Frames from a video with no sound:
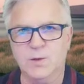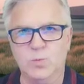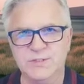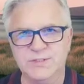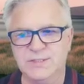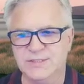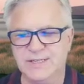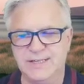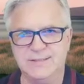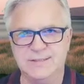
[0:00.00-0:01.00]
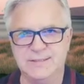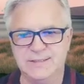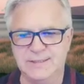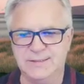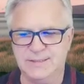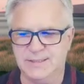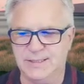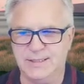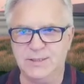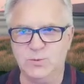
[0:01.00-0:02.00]
And once it's connected to the
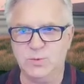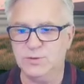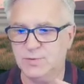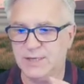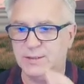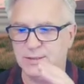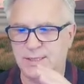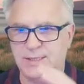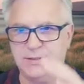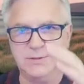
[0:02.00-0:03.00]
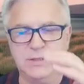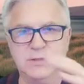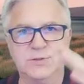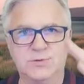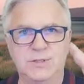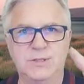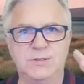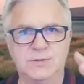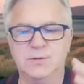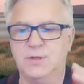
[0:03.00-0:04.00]
internet, it will recognize that the screen
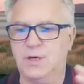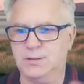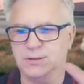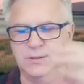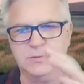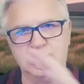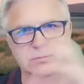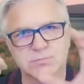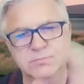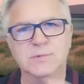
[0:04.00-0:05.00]
is too large and it will